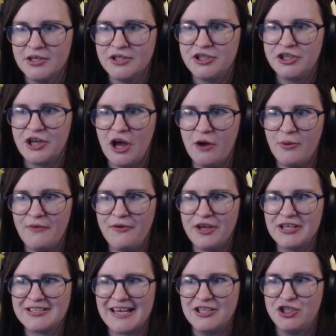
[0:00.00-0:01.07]
Do you know, I think
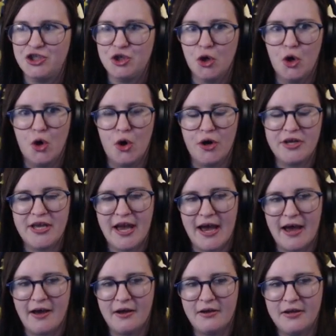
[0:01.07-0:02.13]
it said jaw. Yeah,
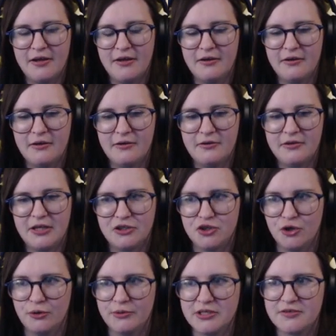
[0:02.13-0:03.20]
the
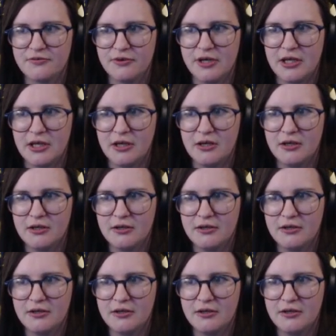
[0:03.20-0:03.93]
jaw is freaky.